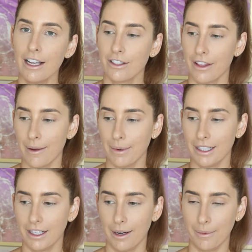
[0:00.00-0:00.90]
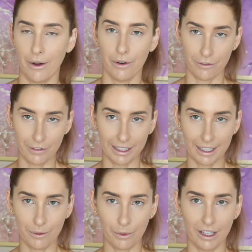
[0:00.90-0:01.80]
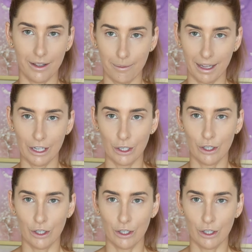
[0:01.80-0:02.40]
so that means that I am now an affiliate with Mellow